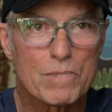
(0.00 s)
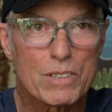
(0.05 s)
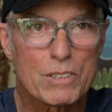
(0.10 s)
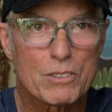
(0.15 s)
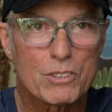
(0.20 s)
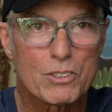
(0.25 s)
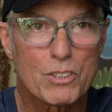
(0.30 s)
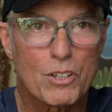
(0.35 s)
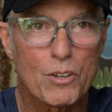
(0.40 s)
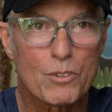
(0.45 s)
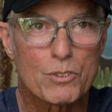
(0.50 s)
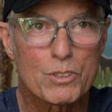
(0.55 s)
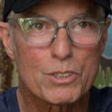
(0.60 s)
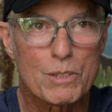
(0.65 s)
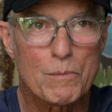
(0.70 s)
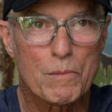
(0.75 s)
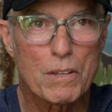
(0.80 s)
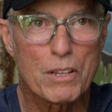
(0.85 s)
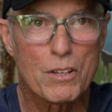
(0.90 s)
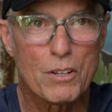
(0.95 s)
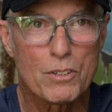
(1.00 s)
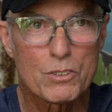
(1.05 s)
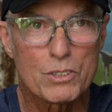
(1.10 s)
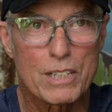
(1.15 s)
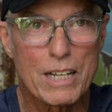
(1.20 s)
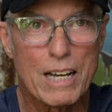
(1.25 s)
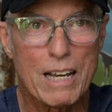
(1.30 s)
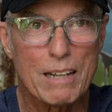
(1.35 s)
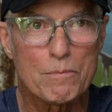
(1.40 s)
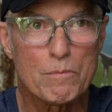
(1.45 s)
So some of those
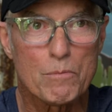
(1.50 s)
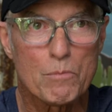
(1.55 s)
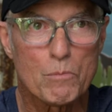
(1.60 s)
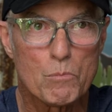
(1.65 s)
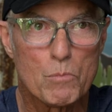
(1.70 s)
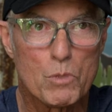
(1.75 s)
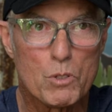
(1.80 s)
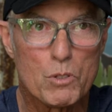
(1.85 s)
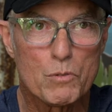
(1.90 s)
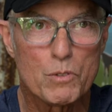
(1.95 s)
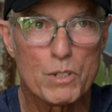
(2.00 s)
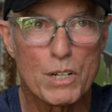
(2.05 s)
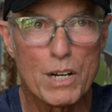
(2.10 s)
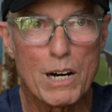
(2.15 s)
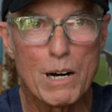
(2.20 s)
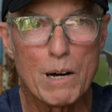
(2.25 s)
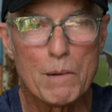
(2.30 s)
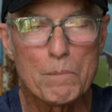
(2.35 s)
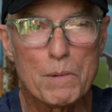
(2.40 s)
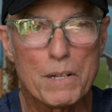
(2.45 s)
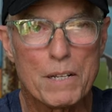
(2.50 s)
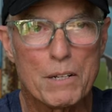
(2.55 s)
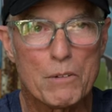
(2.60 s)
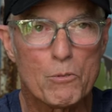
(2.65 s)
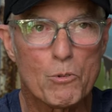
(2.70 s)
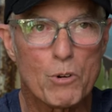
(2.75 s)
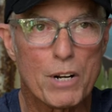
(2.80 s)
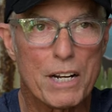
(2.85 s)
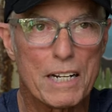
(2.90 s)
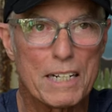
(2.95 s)
got moved up in
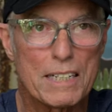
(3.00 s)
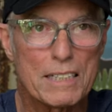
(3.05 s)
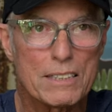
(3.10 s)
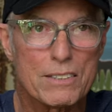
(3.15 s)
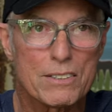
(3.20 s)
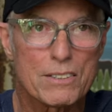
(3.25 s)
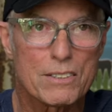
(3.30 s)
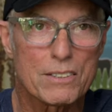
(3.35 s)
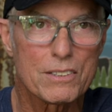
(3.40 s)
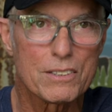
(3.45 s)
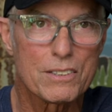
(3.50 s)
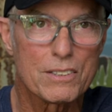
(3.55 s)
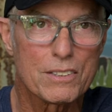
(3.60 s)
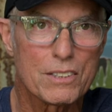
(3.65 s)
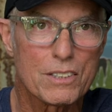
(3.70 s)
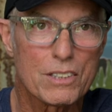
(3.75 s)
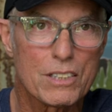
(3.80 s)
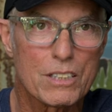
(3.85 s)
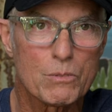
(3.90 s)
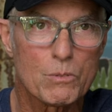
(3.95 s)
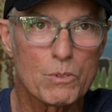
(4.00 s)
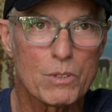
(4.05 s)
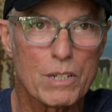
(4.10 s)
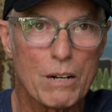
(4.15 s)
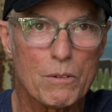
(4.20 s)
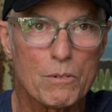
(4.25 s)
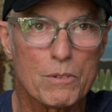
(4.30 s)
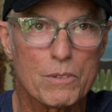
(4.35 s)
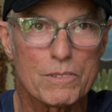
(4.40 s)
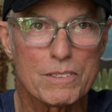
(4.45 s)
ratings to good.
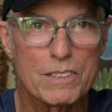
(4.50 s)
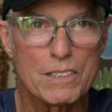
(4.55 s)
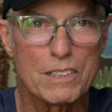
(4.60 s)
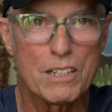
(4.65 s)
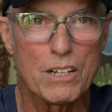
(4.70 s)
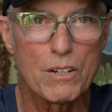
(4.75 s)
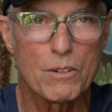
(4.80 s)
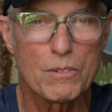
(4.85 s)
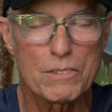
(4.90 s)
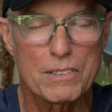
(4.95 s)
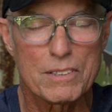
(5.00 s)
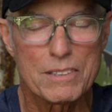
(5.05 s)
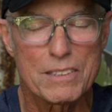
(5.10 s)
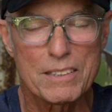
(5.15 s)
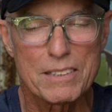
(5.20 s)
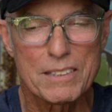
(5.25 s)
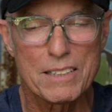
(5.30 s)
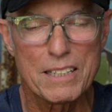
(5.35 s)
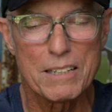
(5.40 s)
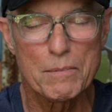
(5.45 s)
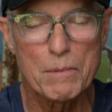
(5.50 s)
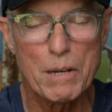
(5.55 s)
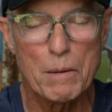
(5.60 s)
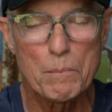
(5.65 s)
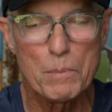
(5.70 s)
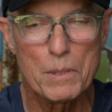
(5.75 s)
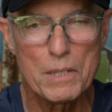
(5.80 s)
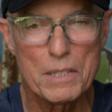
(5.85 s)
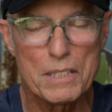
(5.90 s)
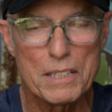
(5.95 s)
The thing
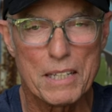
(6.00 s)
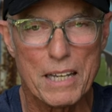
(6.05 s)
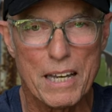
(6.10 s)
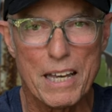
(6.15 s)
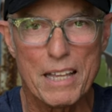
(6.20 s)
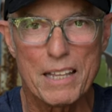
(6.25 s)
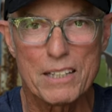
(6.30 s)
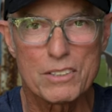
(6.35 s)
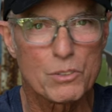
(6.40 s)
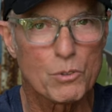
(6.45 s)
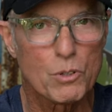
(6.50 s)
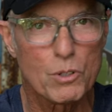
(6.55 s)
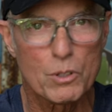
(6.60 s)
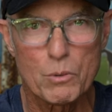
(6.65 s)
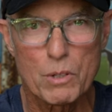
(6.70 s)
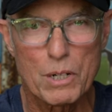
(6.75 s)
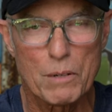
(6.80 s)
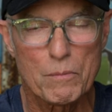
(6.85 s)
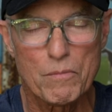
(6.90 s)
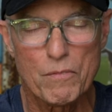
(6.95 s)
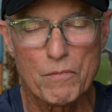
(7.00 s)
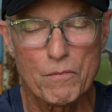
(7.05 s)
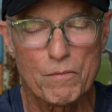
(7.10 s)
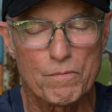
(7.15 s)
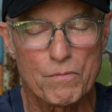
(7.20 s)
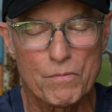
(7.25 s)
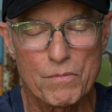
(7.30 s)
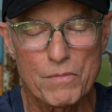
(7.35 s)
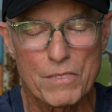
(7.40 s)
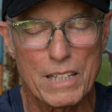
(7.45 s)
about PK, that's the only one I'm
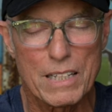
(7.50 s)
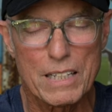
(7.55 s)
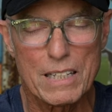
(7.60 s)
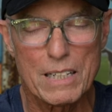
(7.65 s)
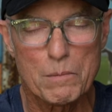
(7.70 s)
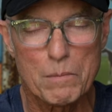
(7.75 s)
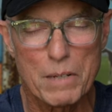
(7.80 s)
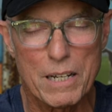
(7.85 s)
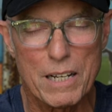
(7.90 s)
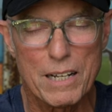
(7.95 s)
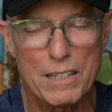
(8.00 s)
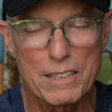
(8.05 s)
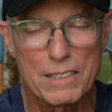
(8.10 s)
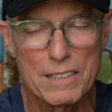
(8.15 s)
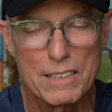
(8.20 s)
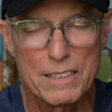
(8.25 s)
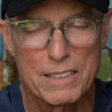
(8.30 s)
thinking about,